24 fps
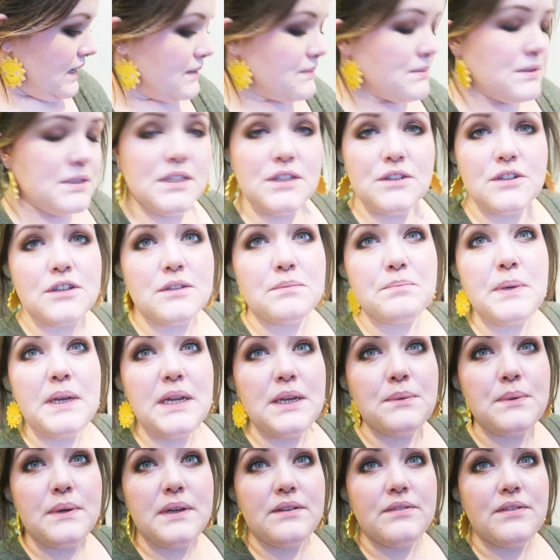I'm still just
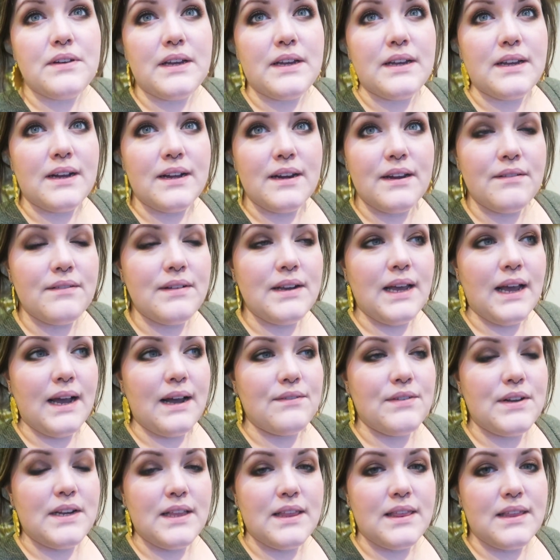bead weaving. I don't really
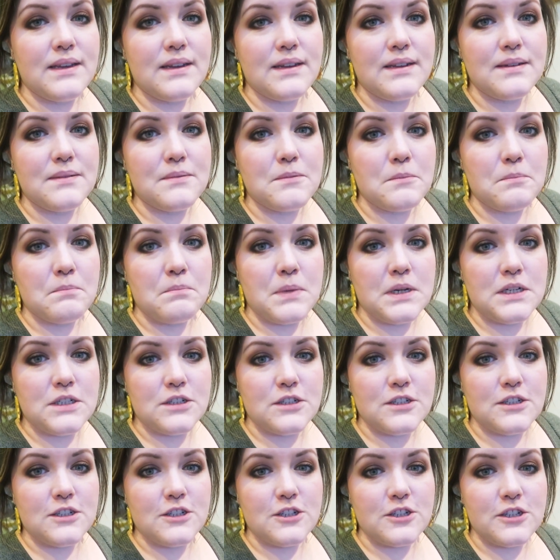have anything
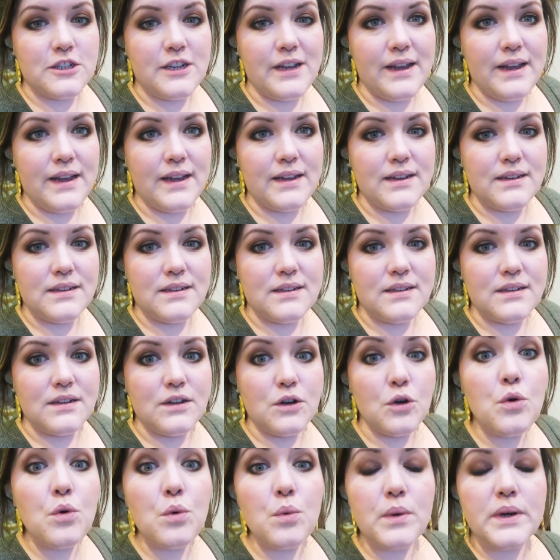much to share
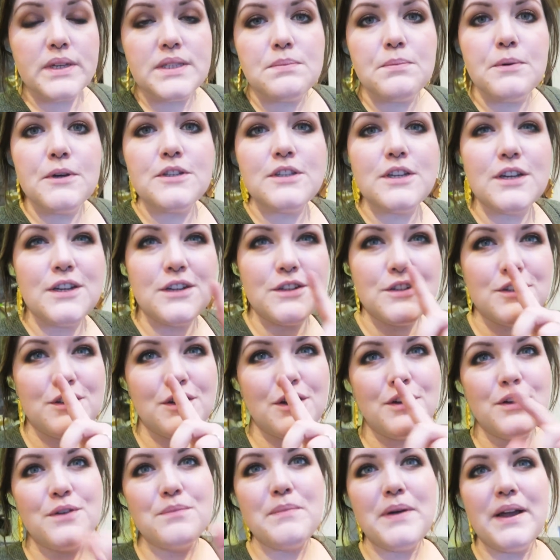oh, I suppose I could show
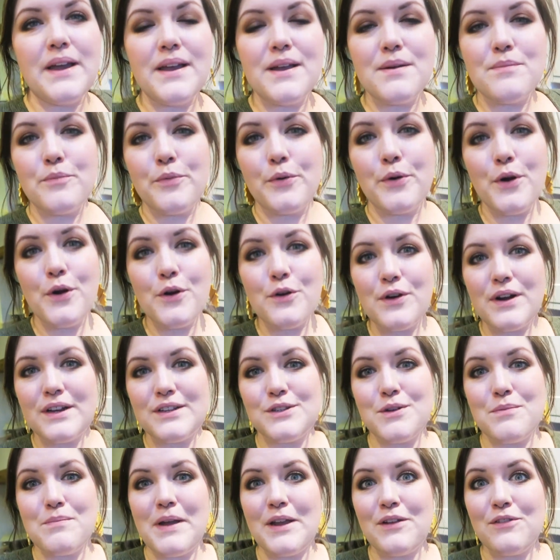you my
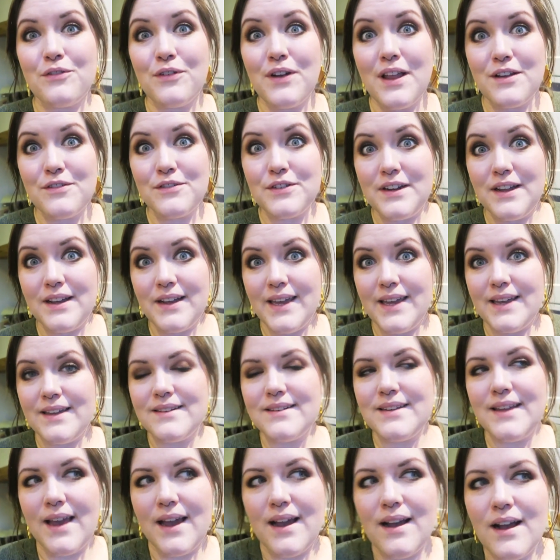progress on my fluff nugget.
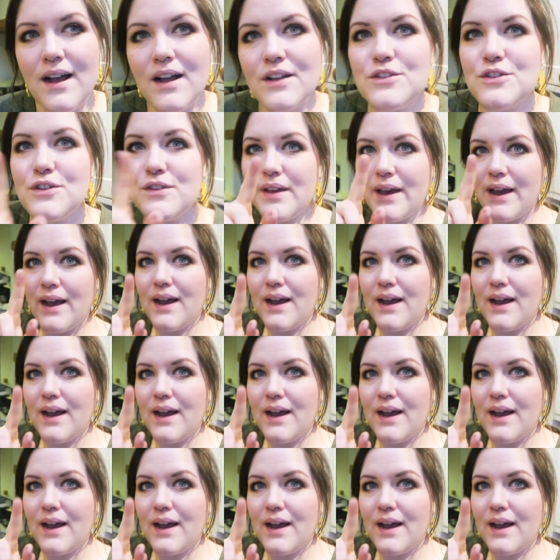Yeah, I'll do